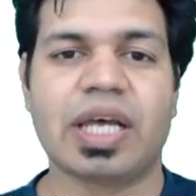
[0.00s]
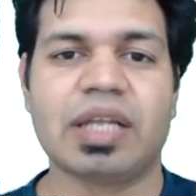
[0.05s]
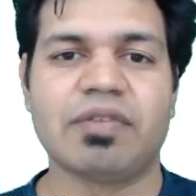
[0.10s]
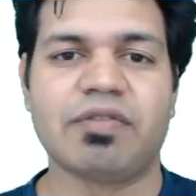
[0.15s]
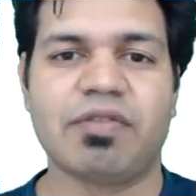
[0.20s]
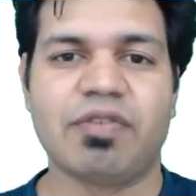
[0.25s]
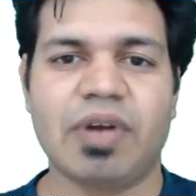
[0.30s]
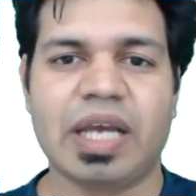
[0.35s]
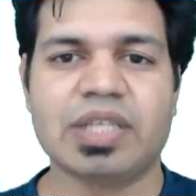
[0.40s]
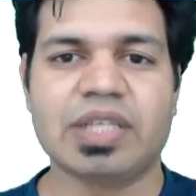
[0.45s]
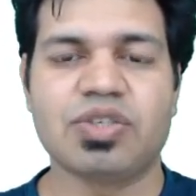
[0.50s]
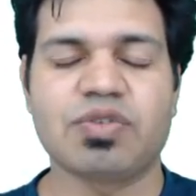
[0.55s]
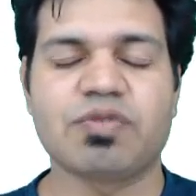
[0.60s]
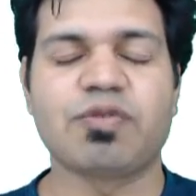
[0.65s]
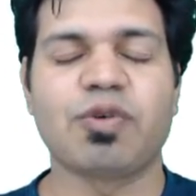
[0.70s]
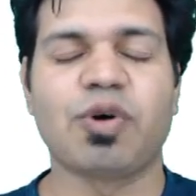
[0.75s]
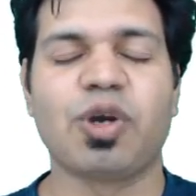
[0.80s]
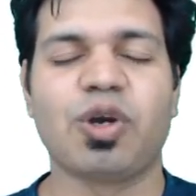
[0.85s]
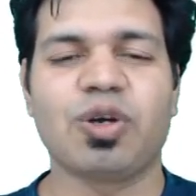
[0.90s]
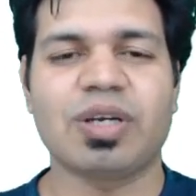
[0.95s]
and
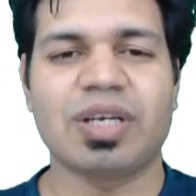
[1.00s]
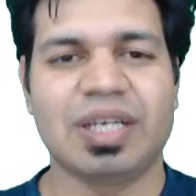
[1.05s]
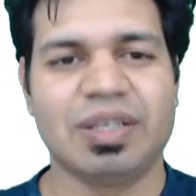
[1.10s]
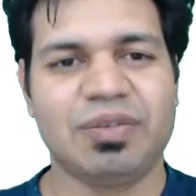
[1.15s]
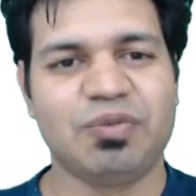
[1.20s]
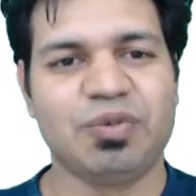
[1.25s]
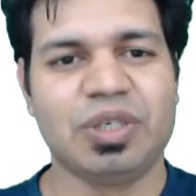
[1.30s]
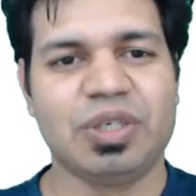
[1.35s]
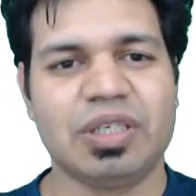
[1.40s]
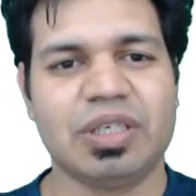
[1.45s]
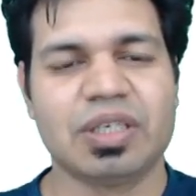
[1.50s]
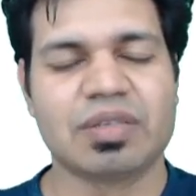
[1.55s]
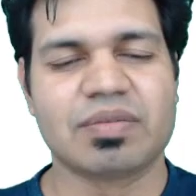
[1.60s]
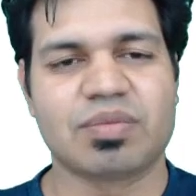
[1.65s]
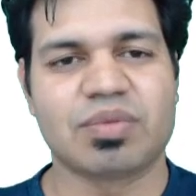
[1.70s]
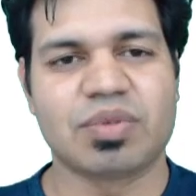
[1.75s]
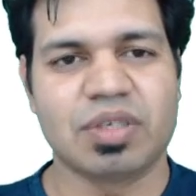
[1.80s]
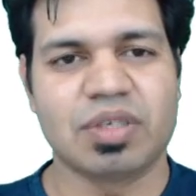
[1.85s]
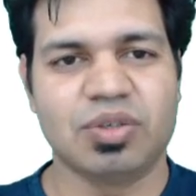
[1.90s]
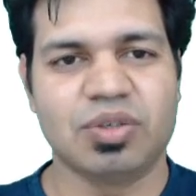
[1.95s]
french for your convenience